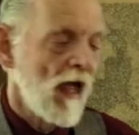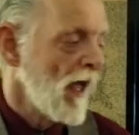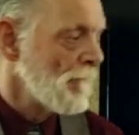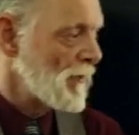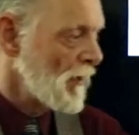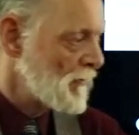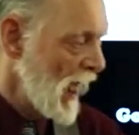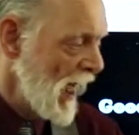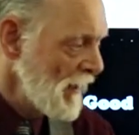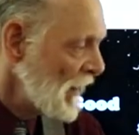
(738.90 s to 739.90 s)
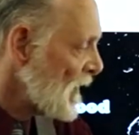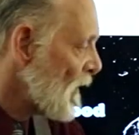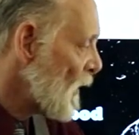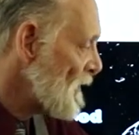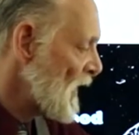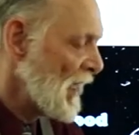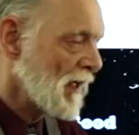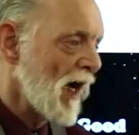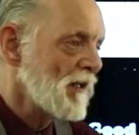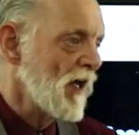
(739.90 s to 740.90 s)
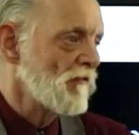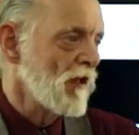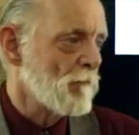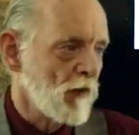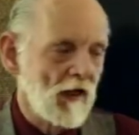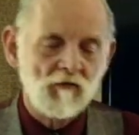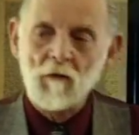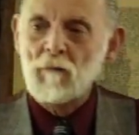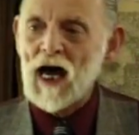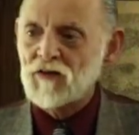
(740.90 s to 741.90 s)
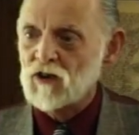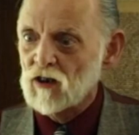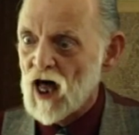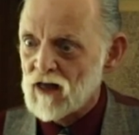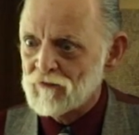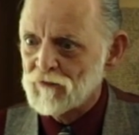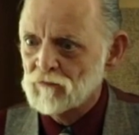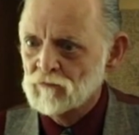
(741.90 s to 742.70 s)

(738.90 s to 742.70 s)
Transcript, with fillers: If they're dead, the one thing that God does, he brings them back to life.